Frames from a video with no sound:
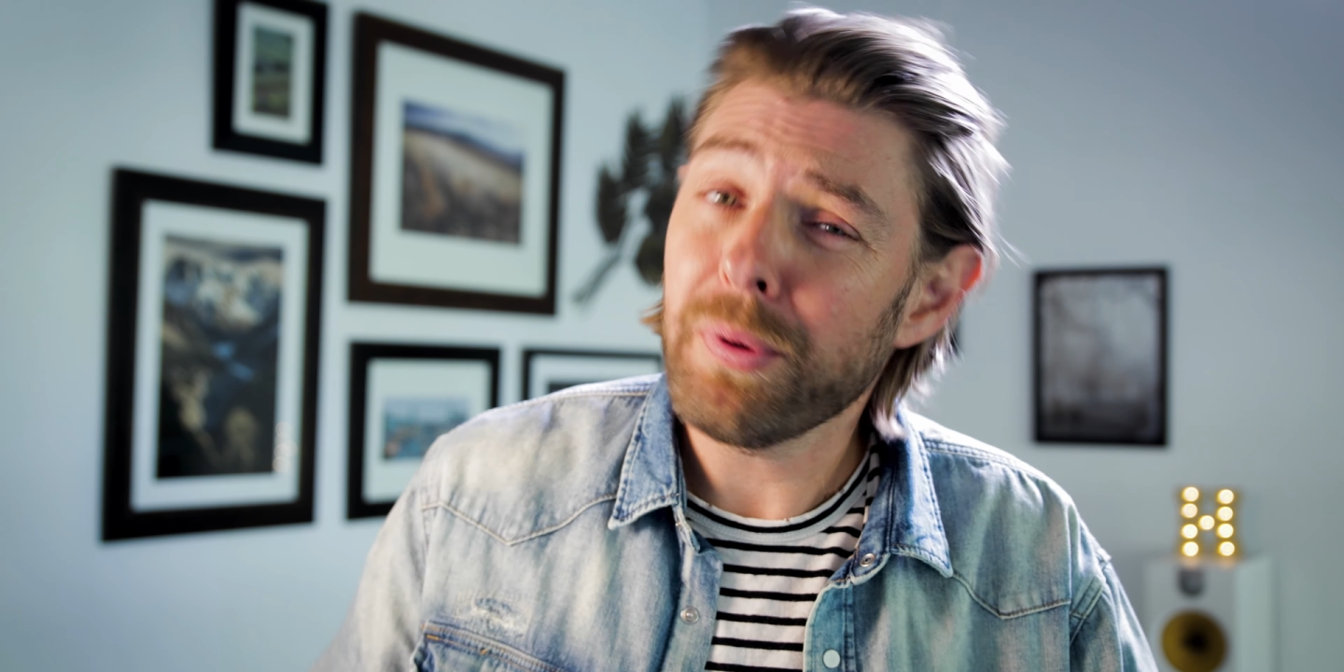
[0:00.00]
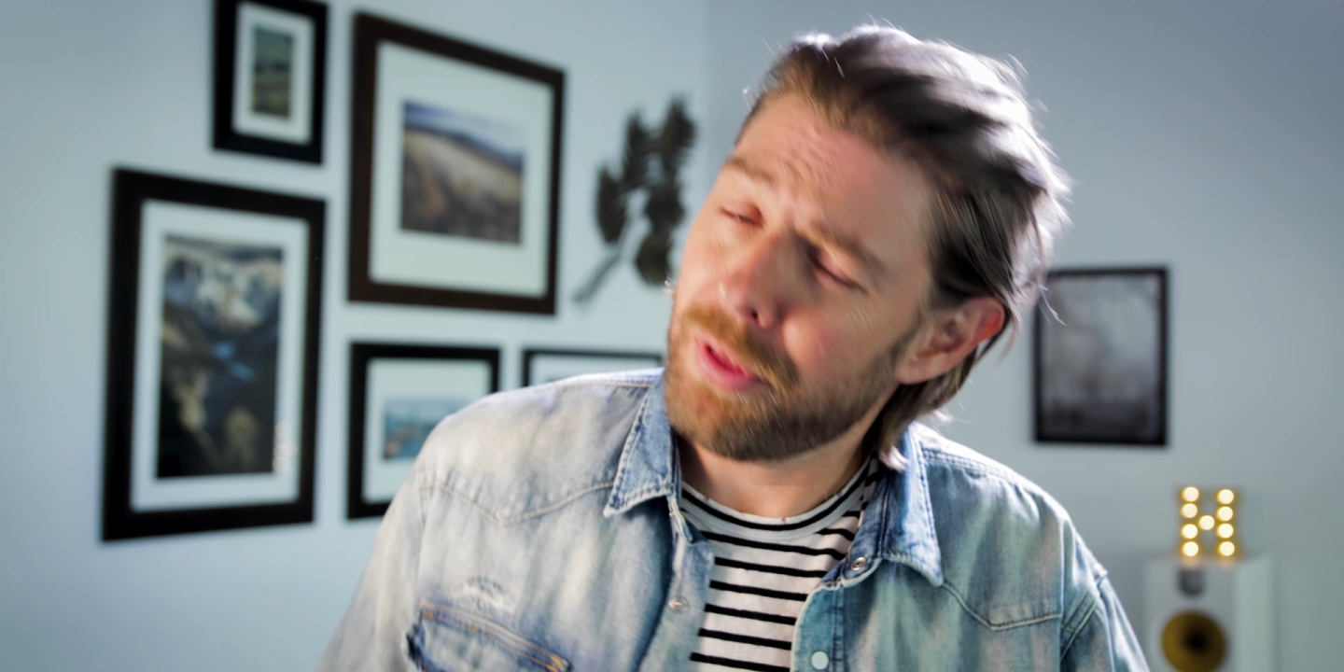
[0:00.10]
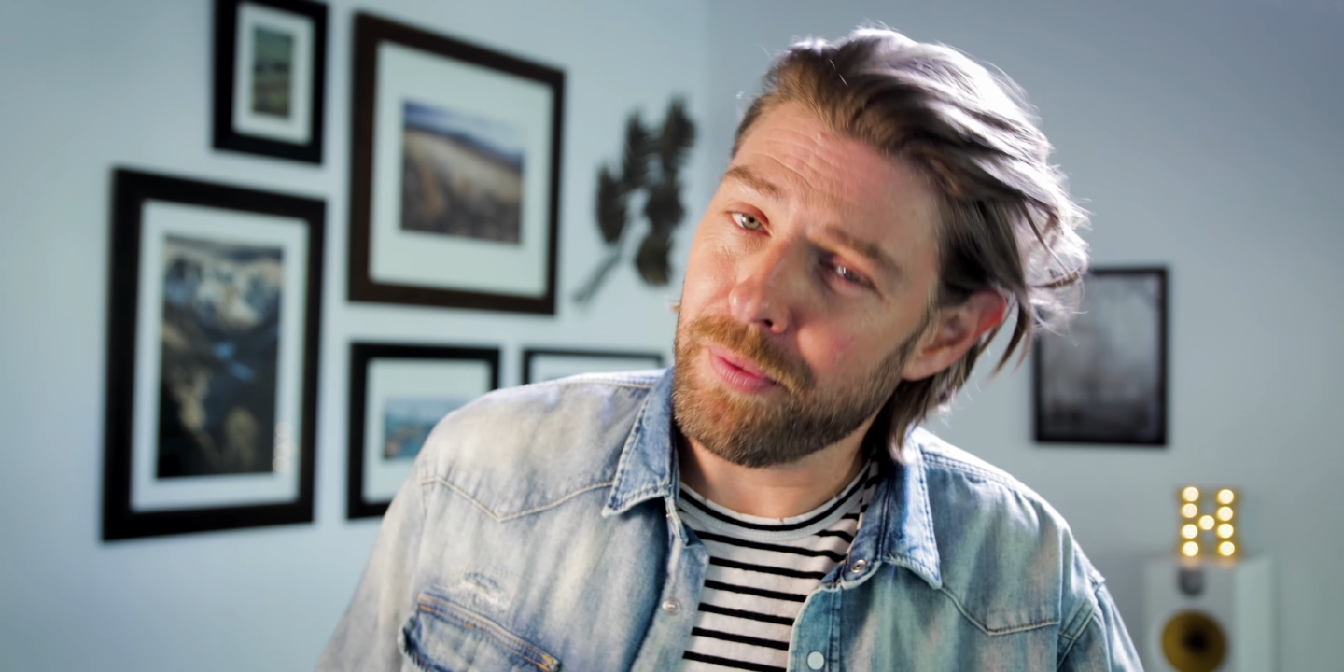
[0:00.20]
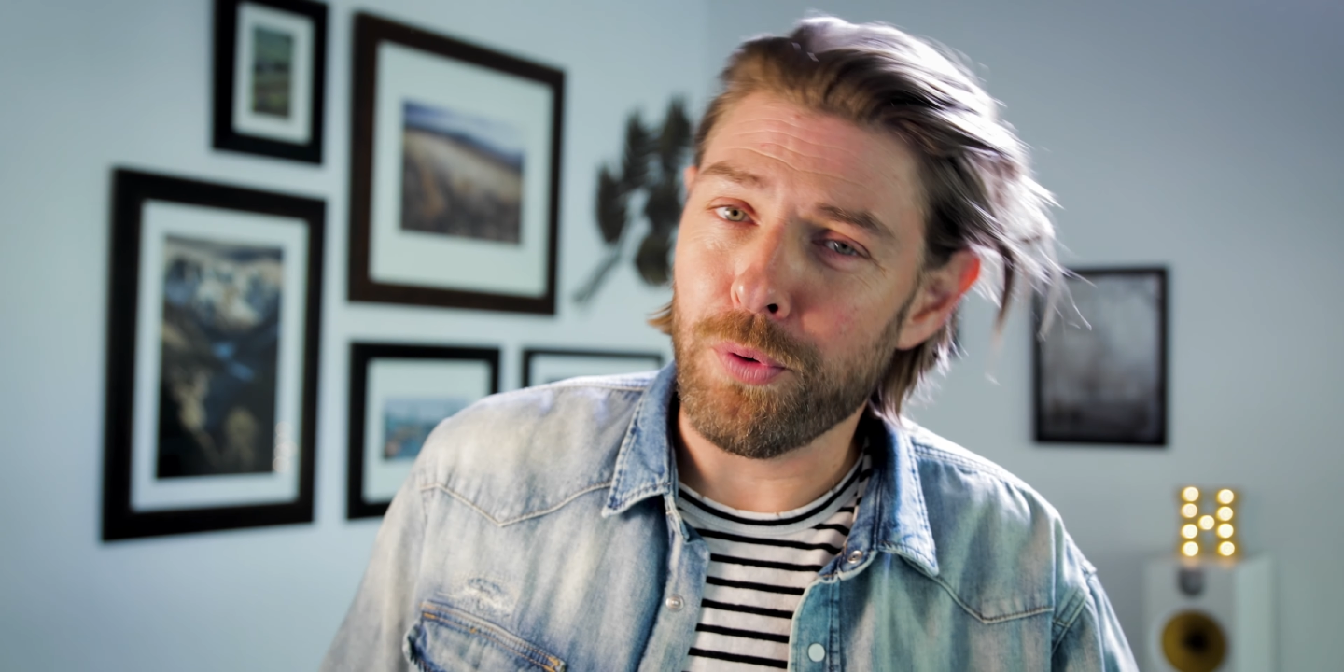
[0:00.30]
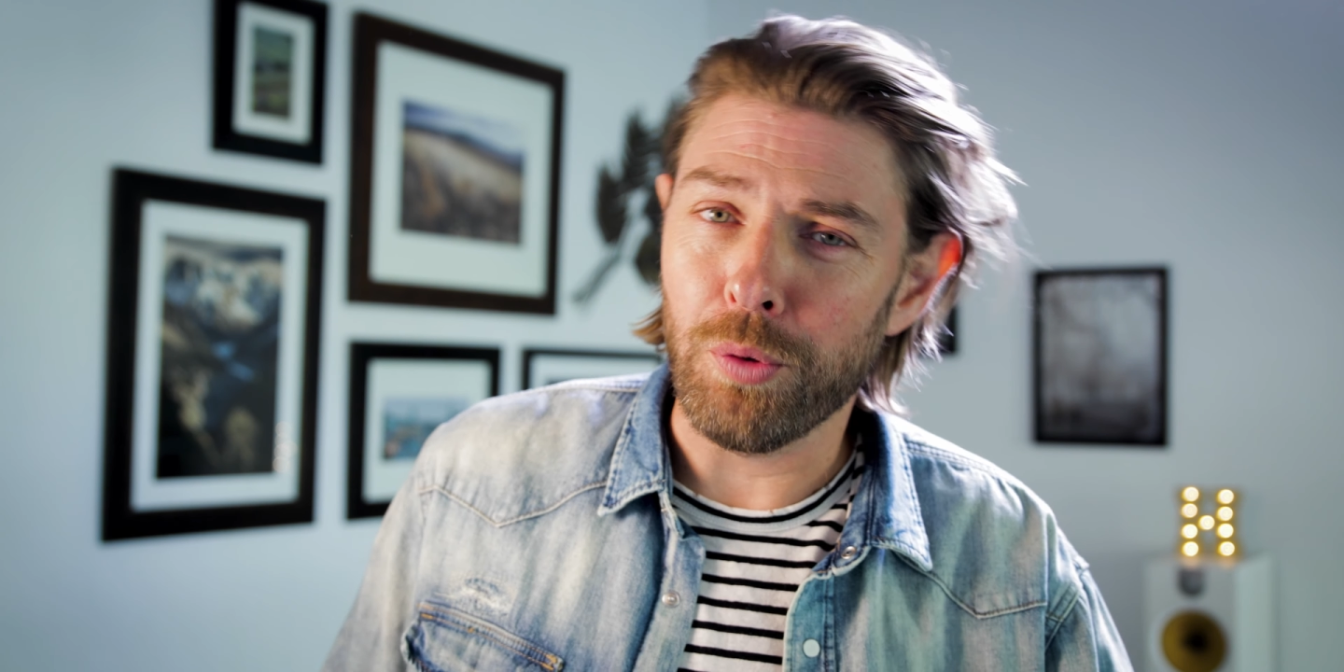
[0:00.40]

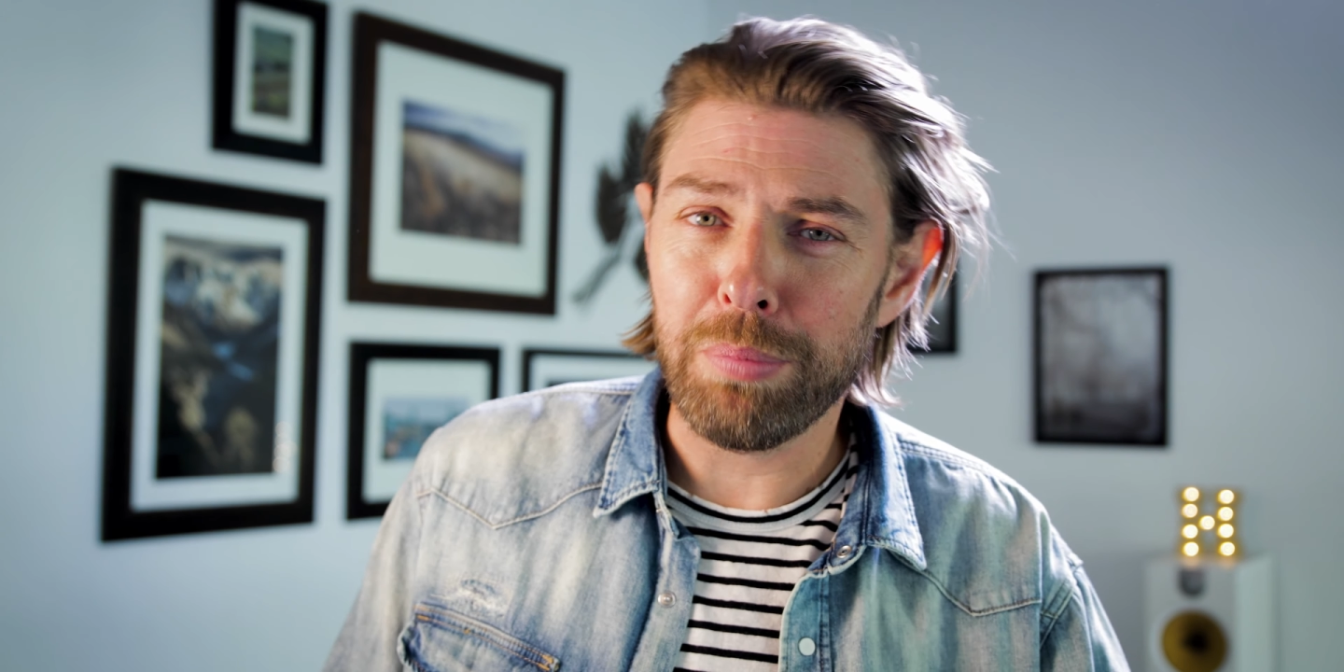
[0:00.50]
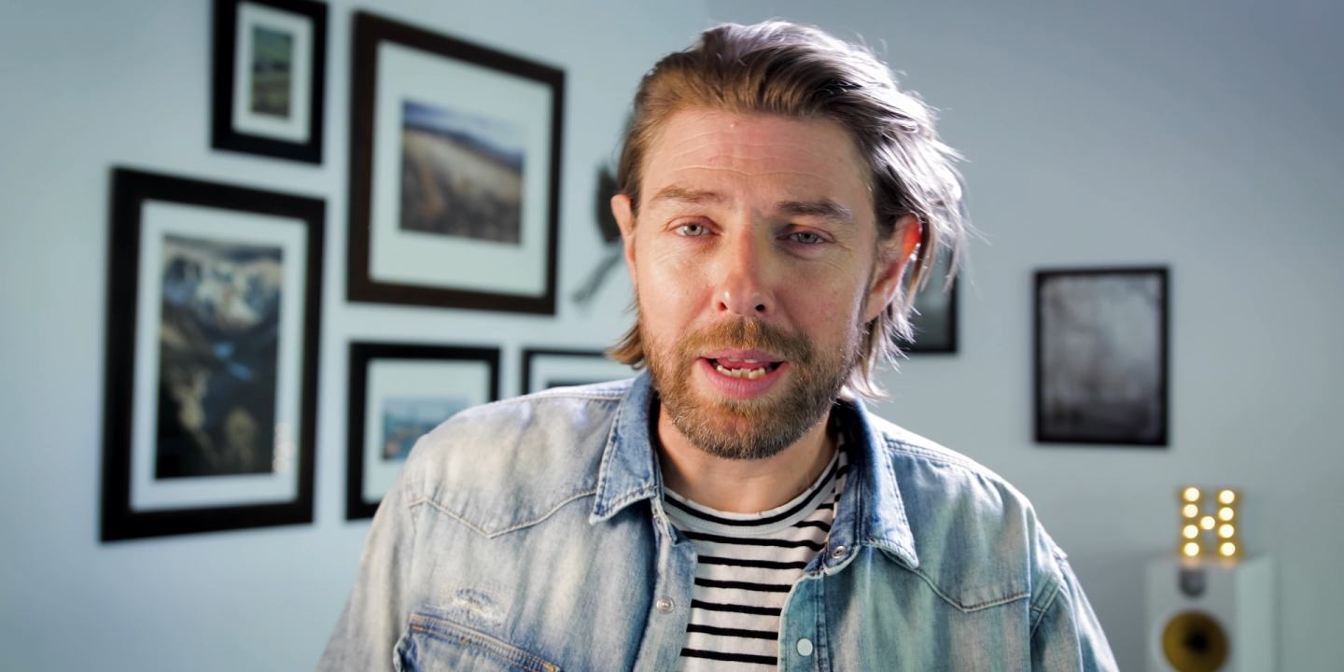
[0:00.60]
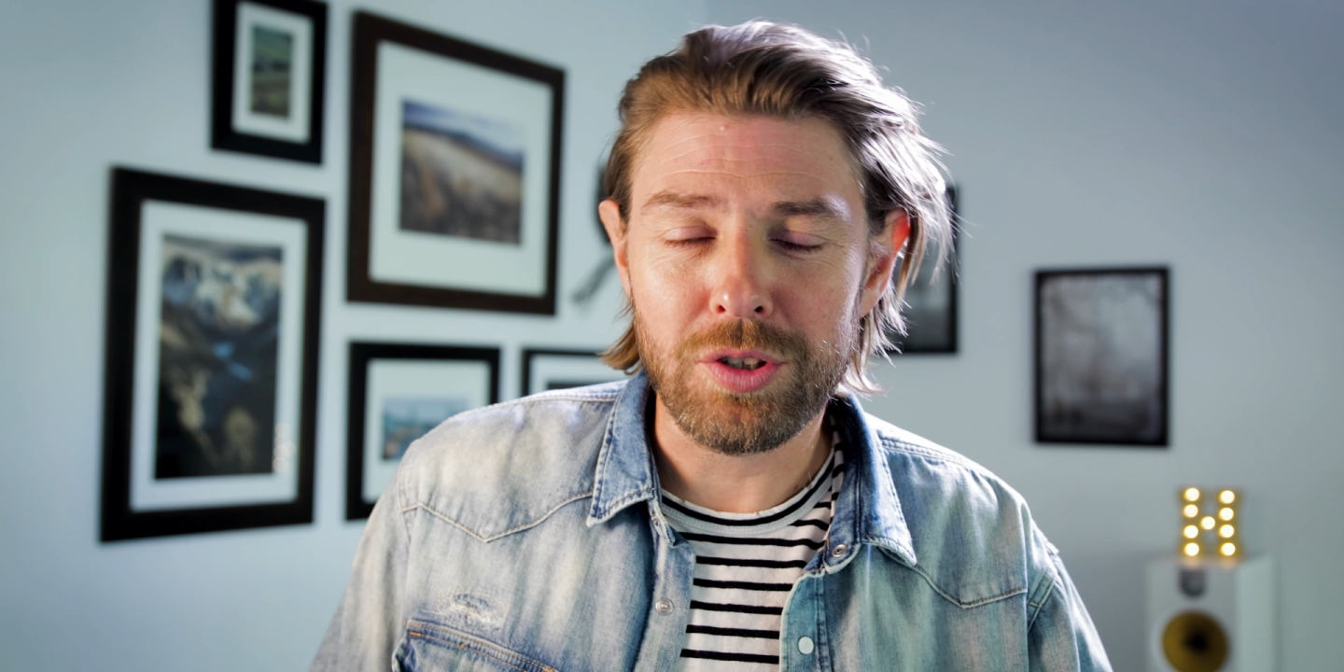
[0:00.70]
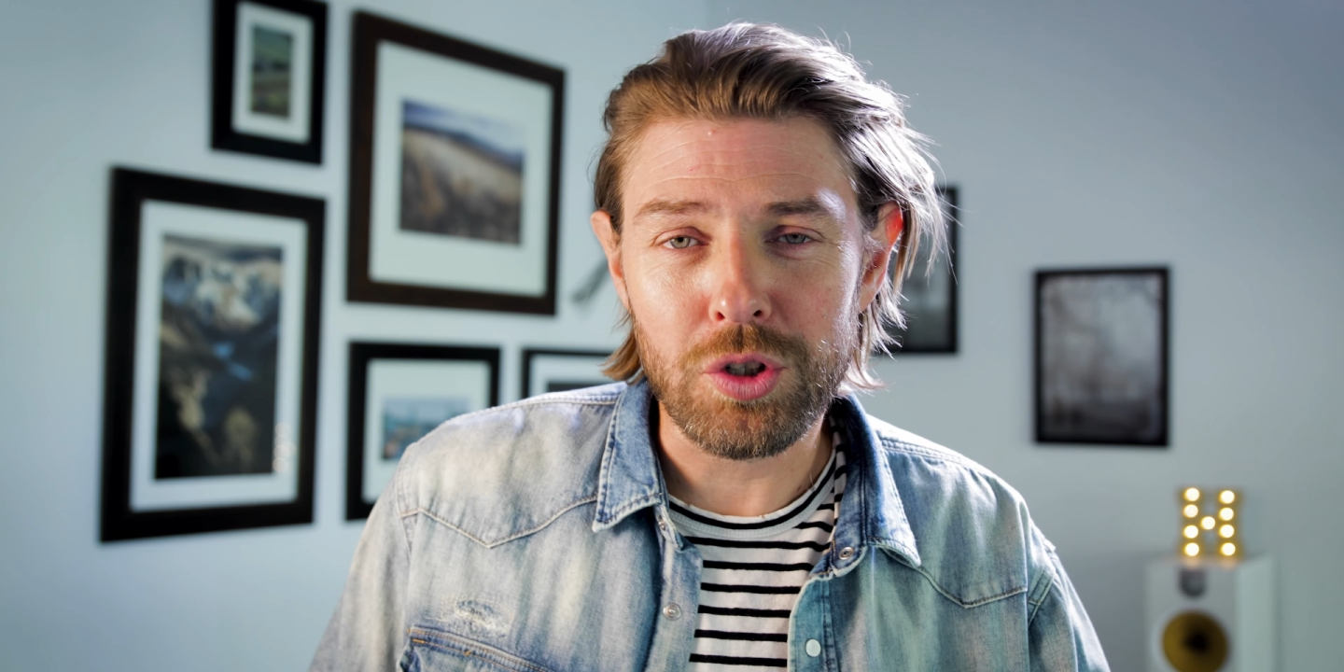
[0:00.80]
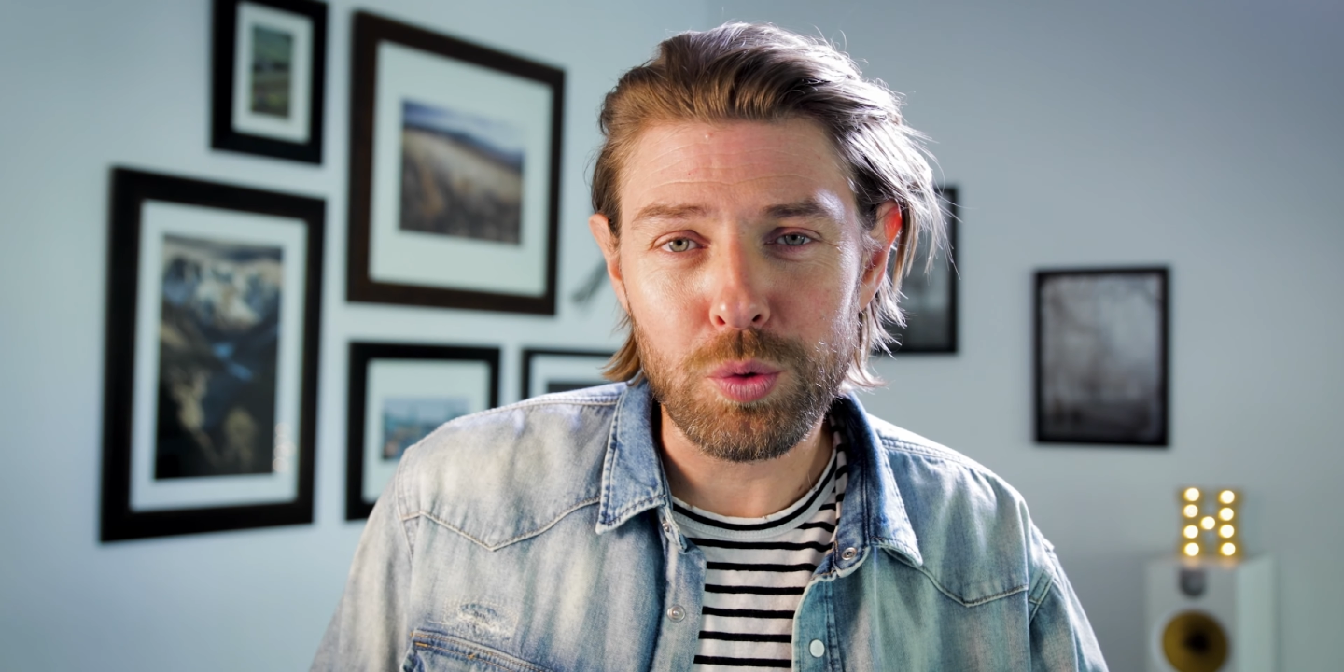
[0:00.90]
the 4
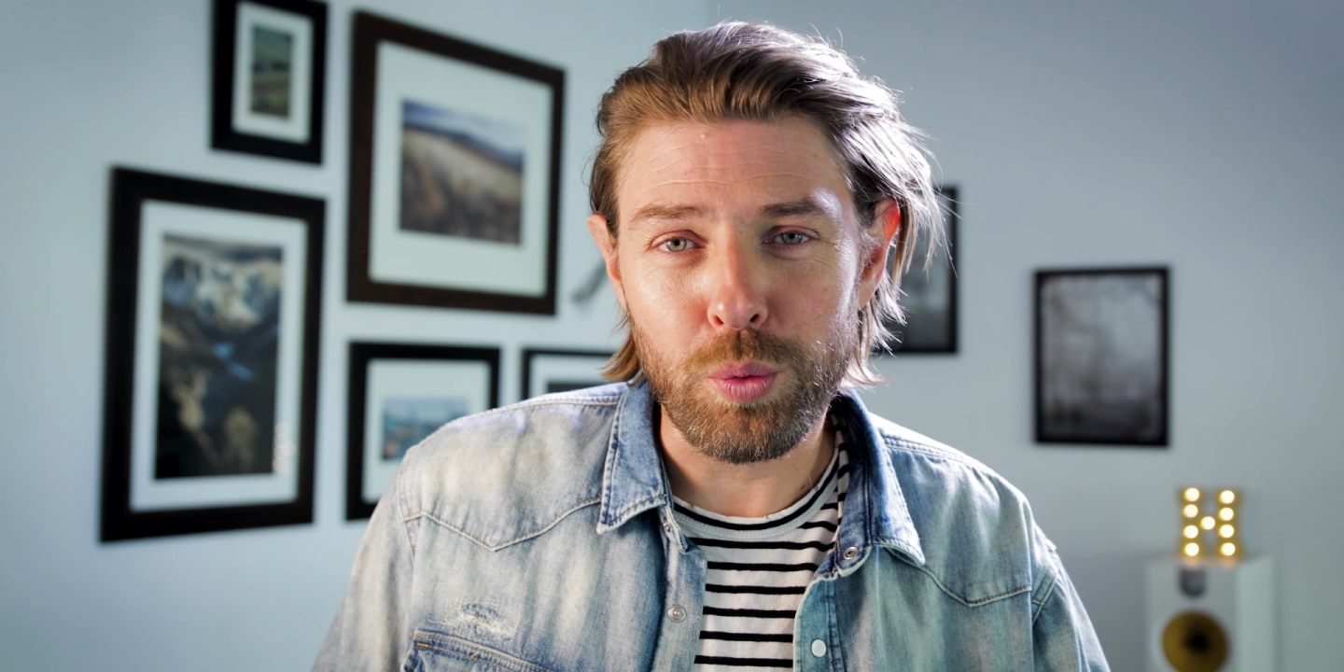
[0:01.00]
places